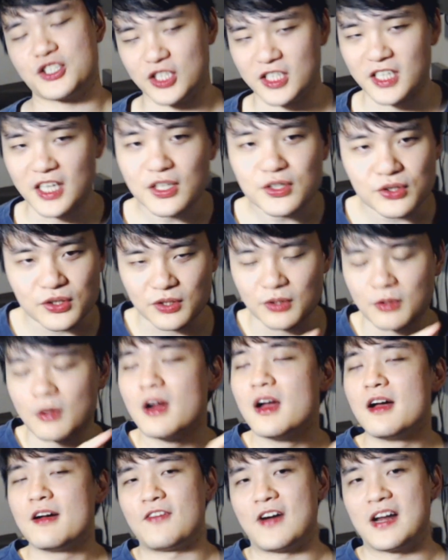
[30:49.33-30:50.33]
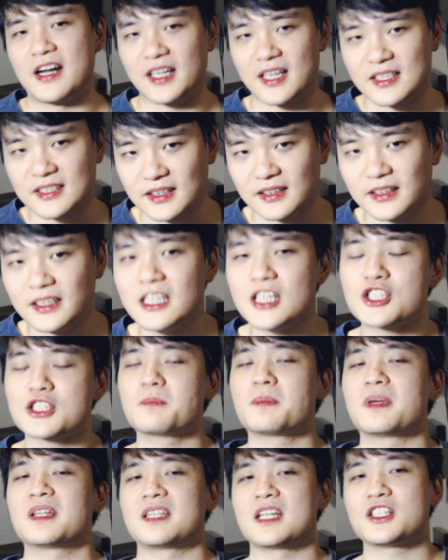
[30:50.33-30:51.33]
She needs to fight against the
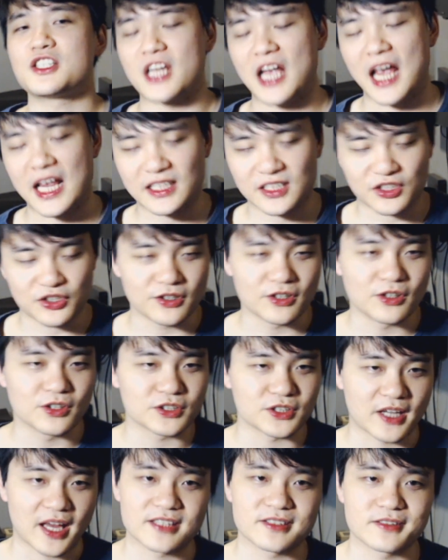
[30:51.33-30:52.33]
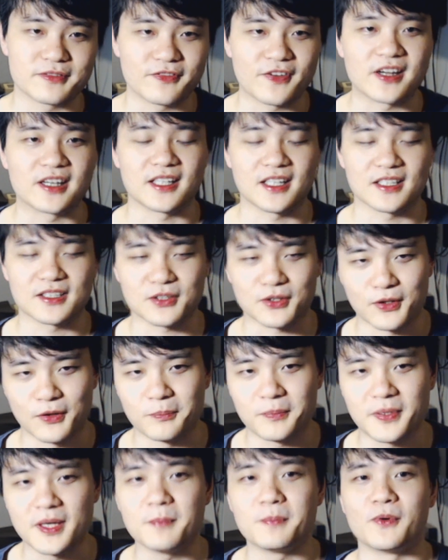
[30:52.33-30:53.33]
Legion, but then she actually also has to fight against her
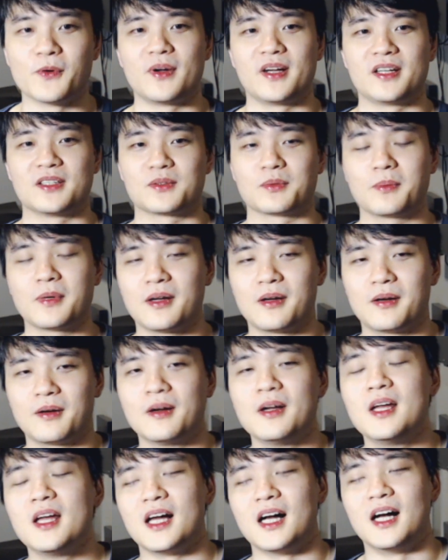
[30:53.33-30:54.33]
own people as well,